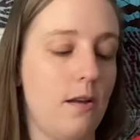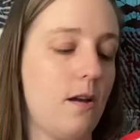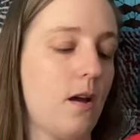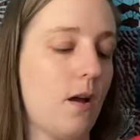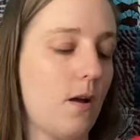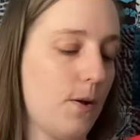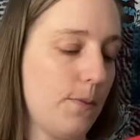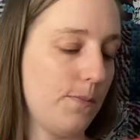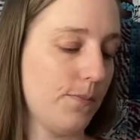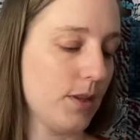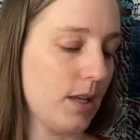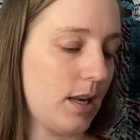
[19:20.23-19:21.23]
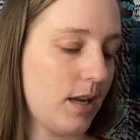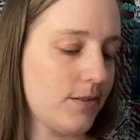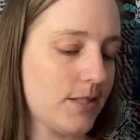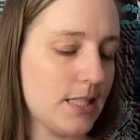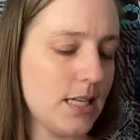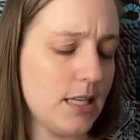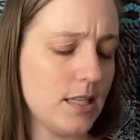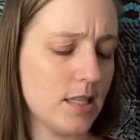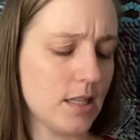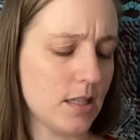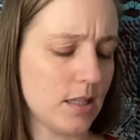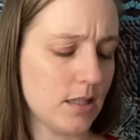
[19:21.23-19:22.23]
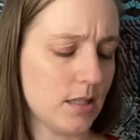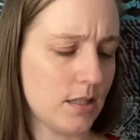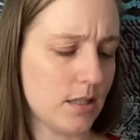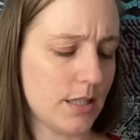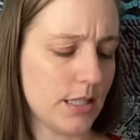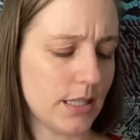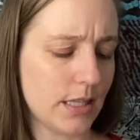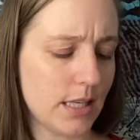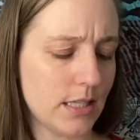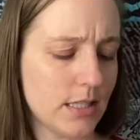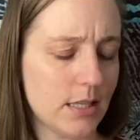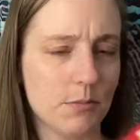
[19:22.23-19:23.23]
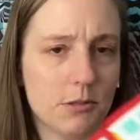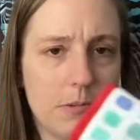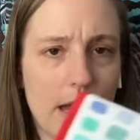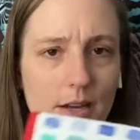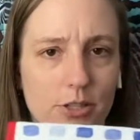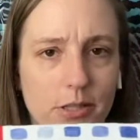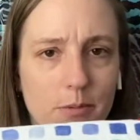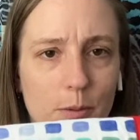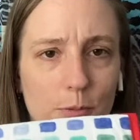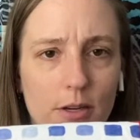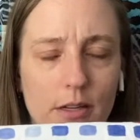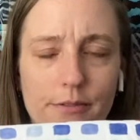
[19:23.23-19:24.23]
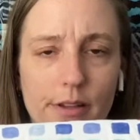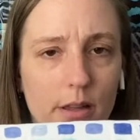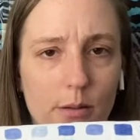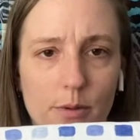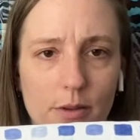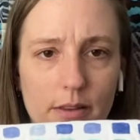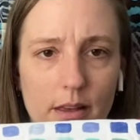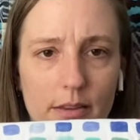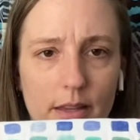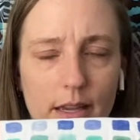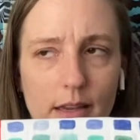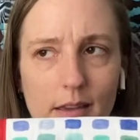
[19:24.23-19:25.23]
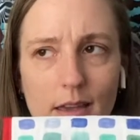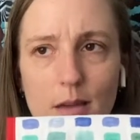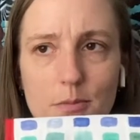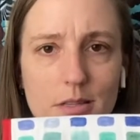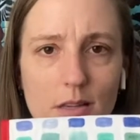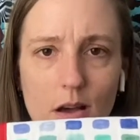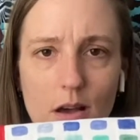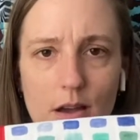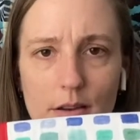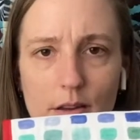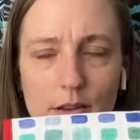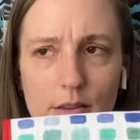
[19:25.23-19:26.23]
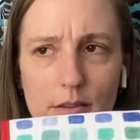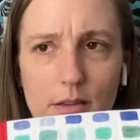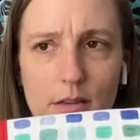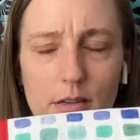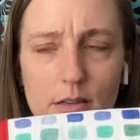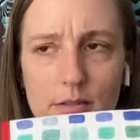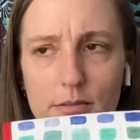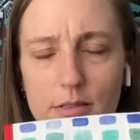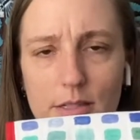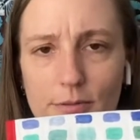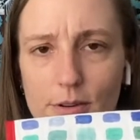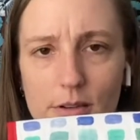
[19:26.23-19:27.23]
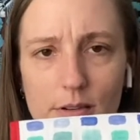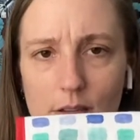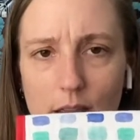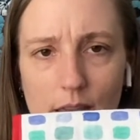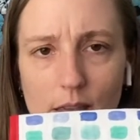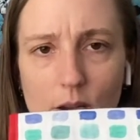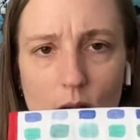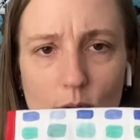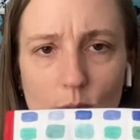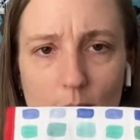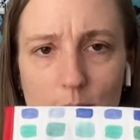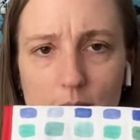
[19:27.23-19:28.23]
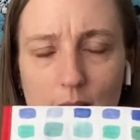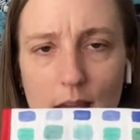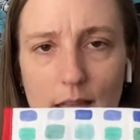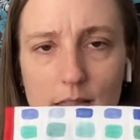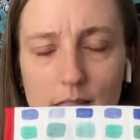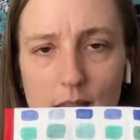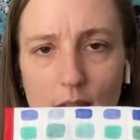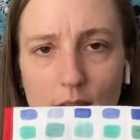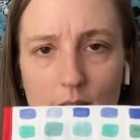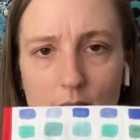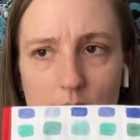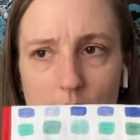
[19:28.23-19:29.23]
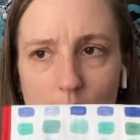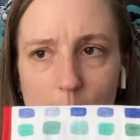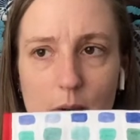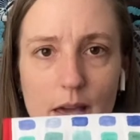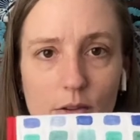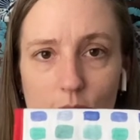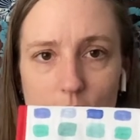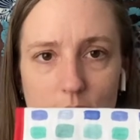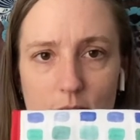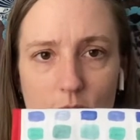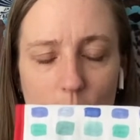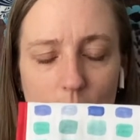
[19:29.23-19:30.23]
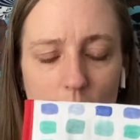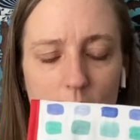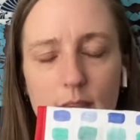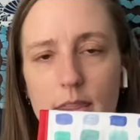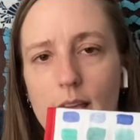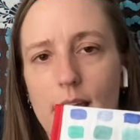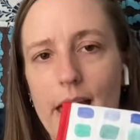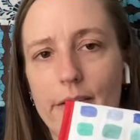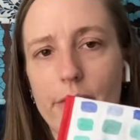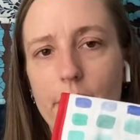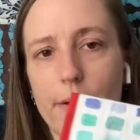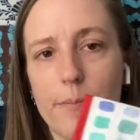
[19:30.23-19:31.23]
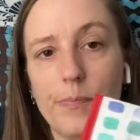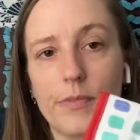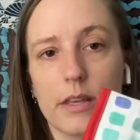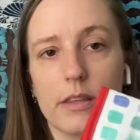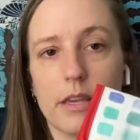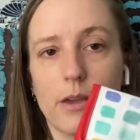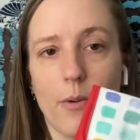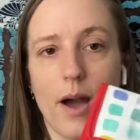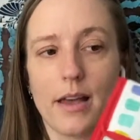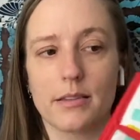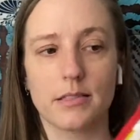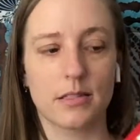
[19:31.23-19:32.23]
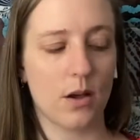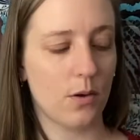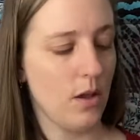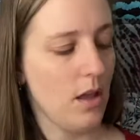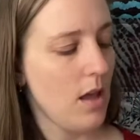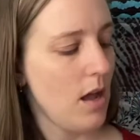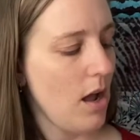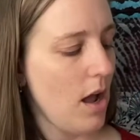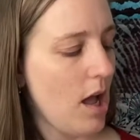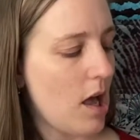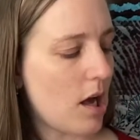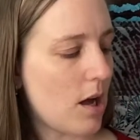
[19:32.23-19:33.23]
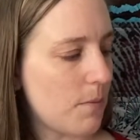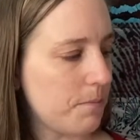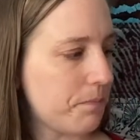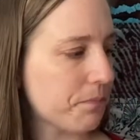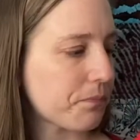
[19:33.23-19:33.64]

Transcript: Um, and I've seen these seem to actually be pretty available on like Amazon, on the different like yarn websites and like Michaels and Joann, I think have them in the US. So um,